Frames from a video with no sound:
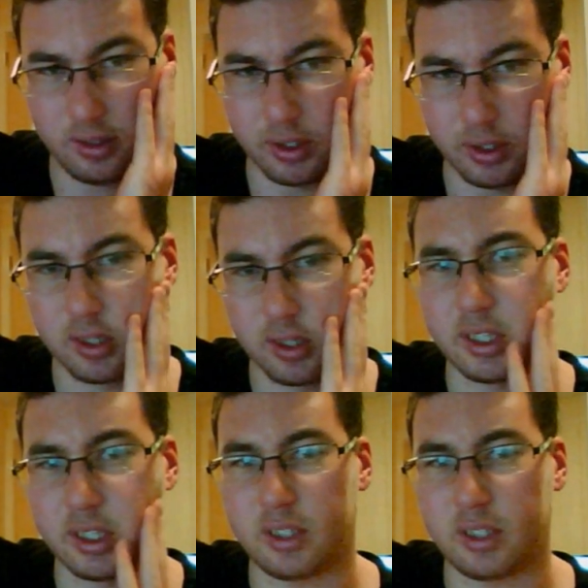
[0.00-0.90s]

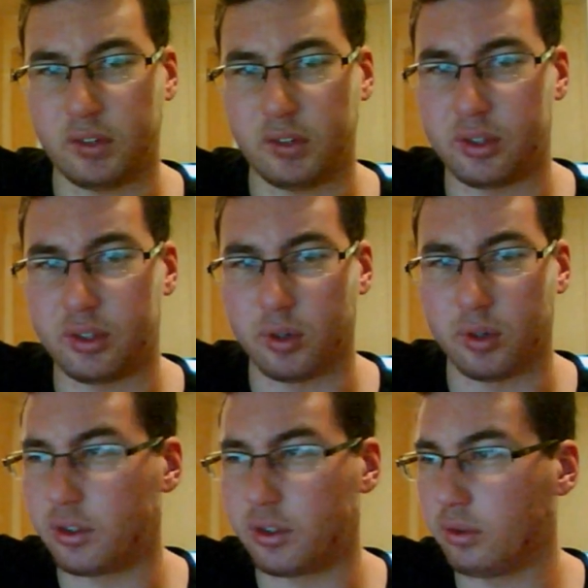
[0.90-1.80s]
they just haven't used him
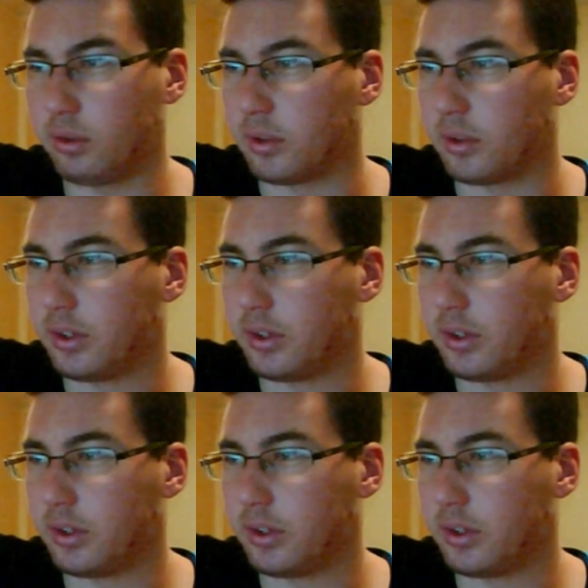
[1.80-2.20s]
right at all.